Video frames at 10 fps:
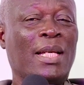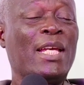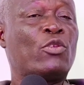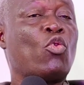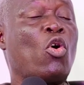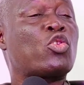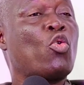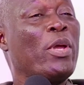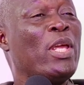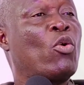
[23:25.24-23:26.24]
it will
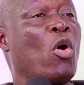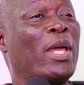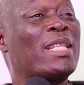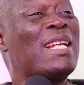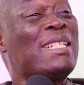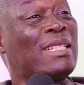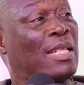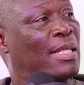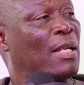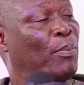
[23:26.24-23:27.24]
also inculcate
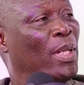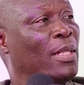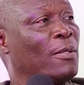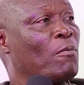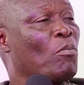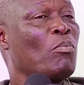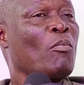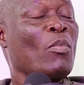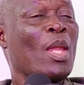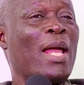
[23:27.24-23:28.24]
discipline
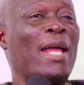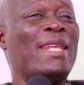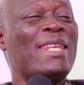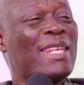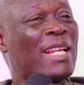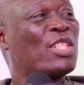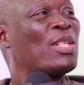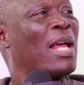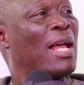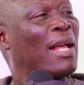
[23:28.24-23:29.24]
and
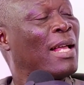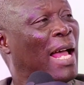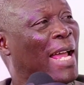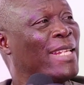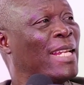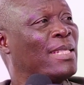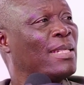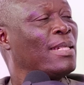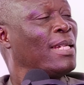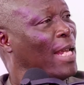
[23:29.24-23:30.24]
national
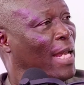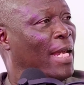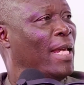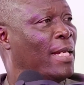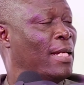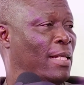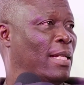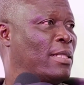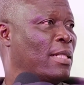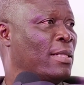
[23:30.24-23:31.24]
identity in
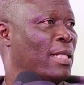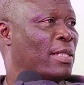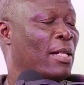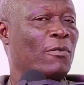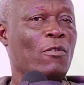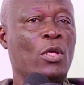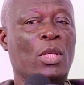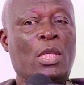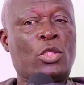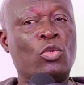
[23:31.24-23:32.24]
the child.
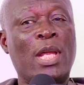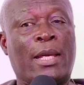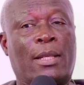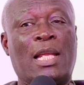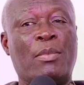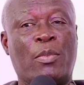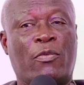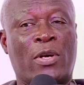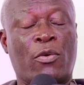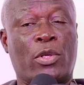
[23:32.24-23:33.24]
Today, let me be
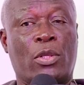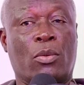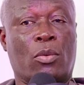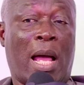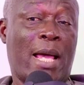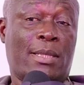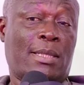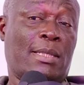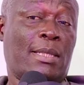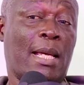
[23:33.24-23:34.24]
frank with you, I
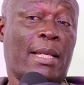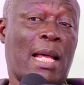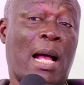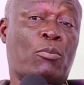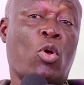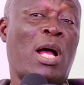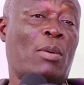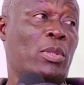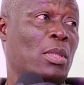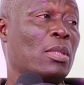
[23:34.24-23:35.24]
sit here and I'm not
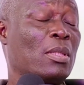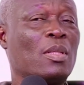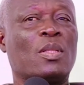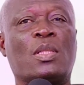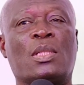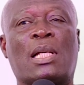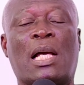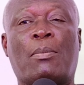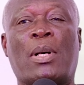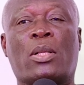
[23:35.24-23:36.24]
happy
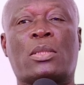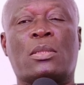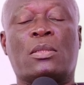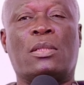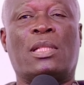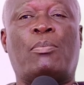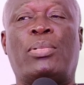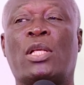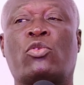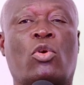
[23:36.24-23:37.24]
about the
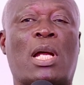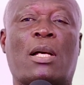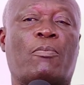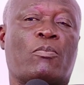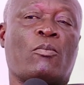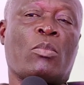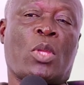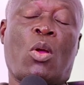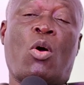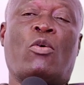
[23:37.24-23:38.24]
plethora
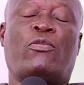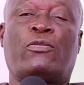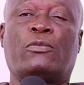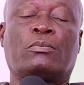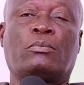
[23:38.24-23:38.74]
of